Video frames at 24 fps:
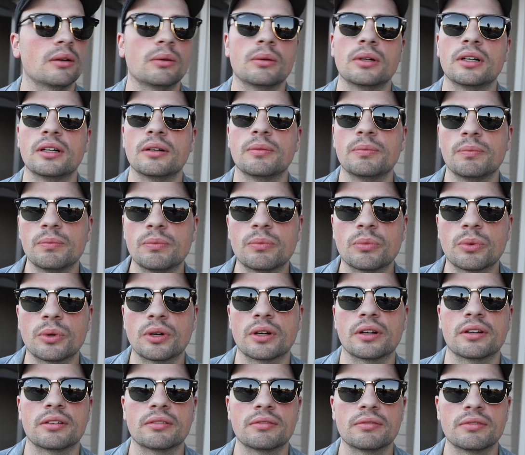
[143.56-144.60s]
Well,
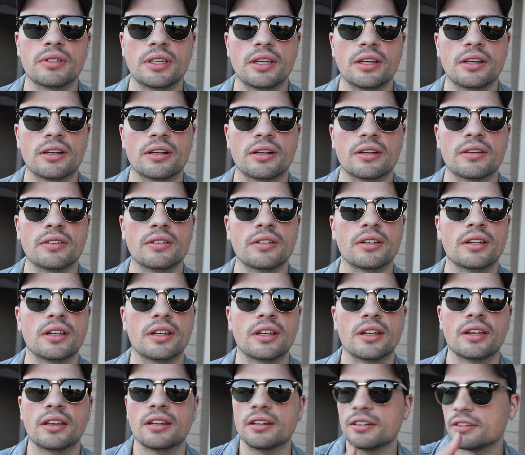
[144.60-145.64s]
we're here
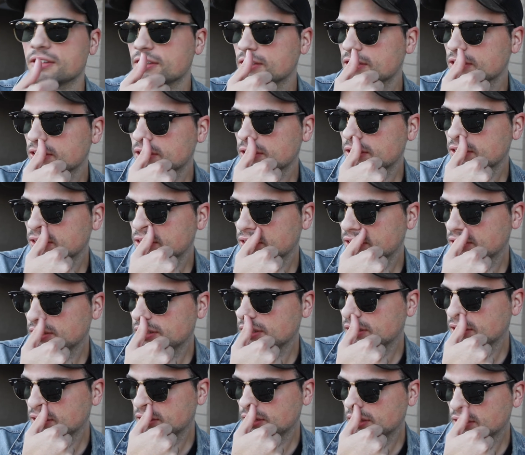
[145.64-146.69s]
and
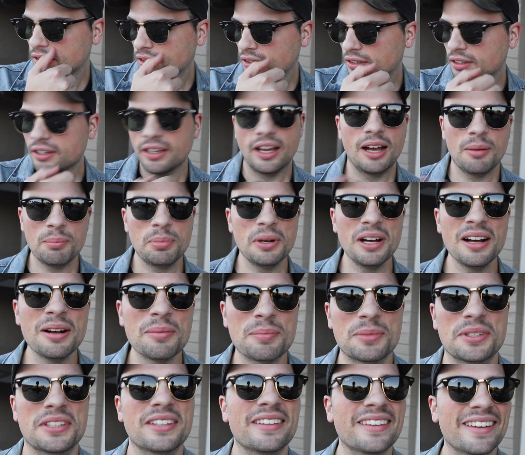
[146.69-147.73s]
I'm
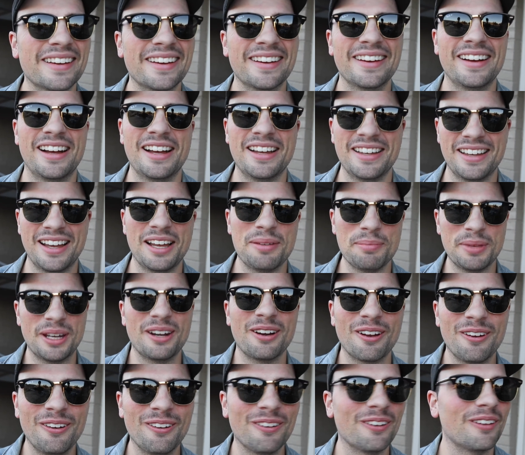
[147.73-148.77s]
pumped. I, I
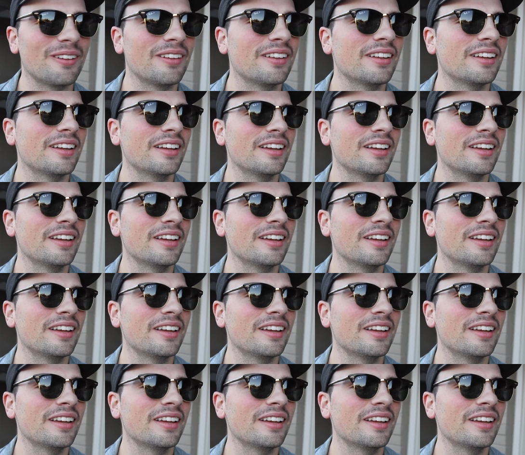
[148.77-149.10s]
met a goal.